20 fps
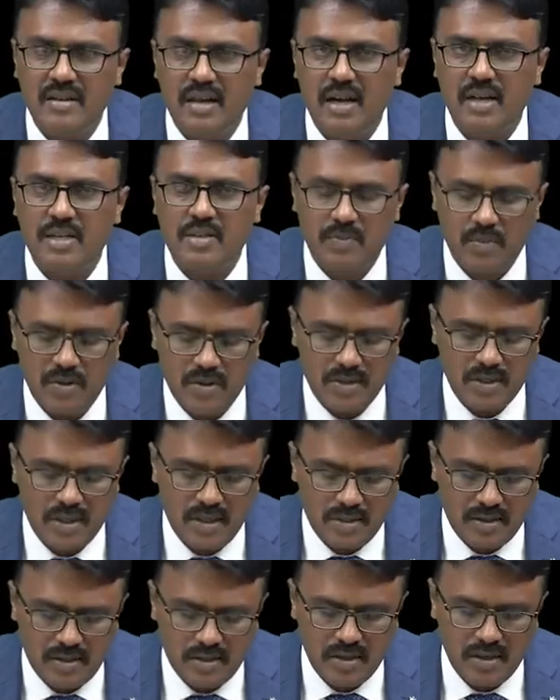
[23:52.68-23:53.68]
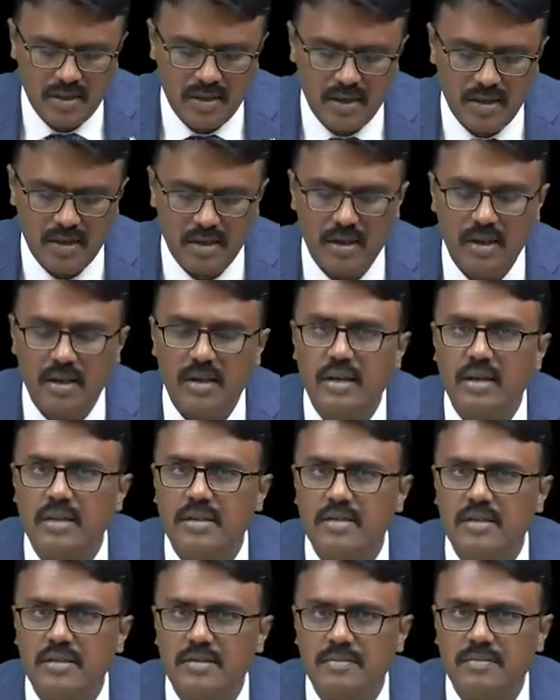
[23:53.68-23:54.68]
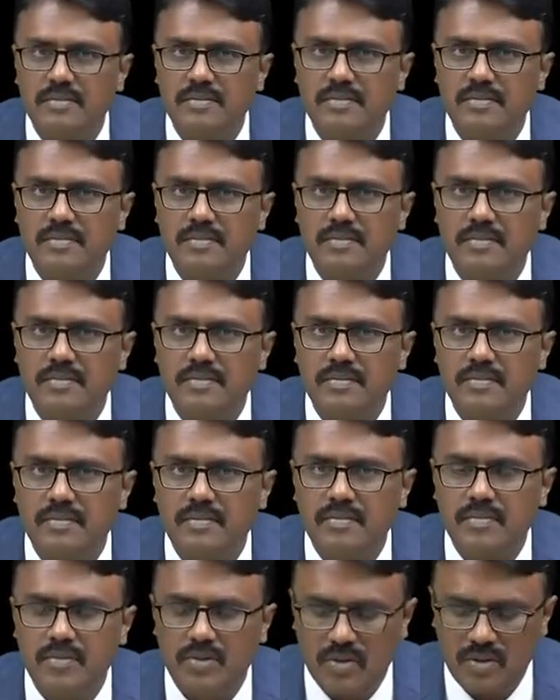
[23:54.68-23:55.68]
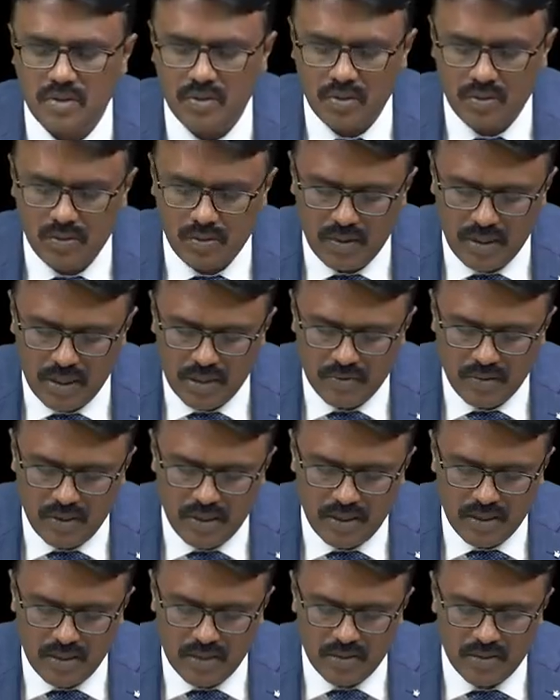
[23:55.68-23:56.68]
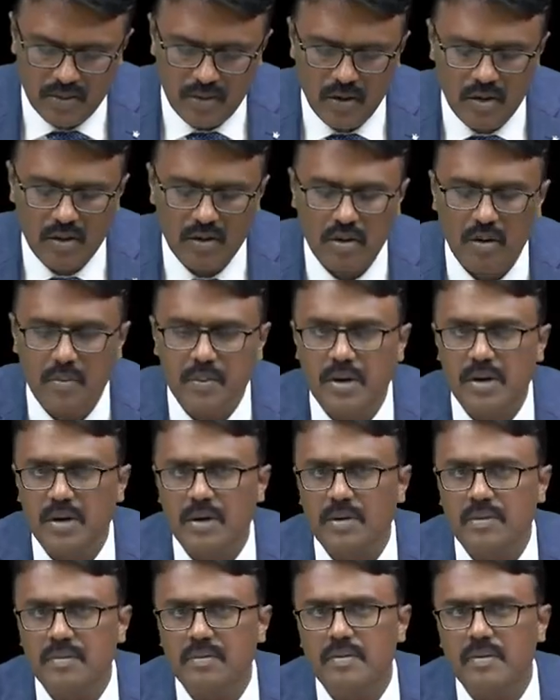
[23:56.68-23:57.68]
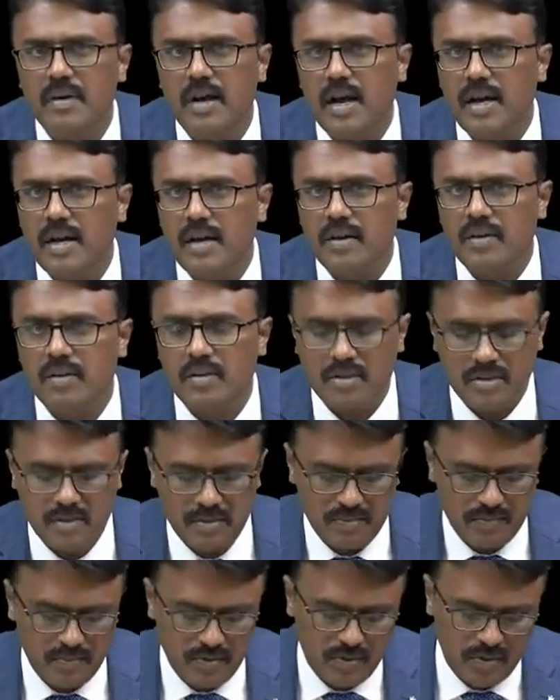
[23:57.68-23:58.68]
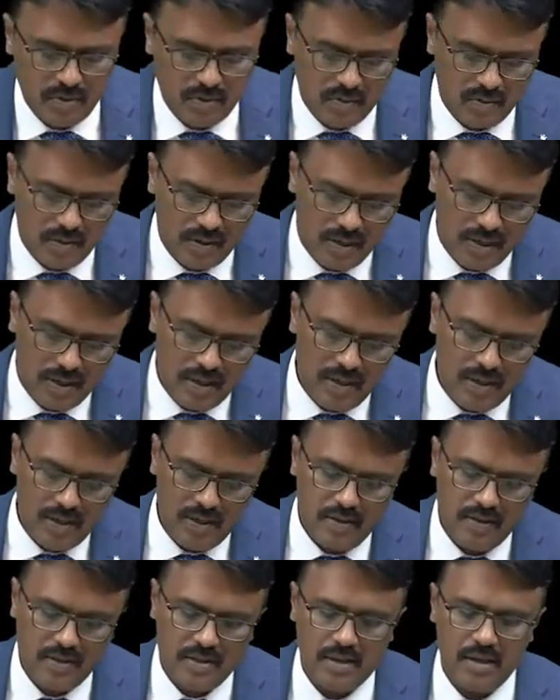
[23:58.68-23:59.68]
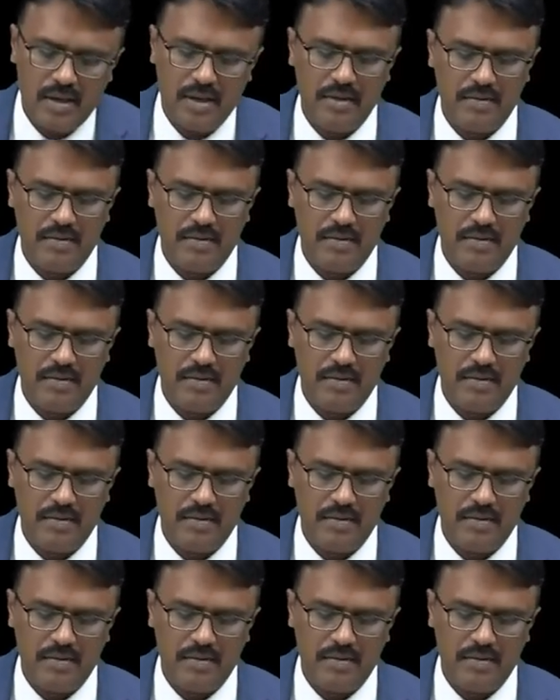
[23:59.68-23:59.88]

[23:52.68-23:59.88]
The response has decreased. So that's why it is non-competitive antagonism. So these are the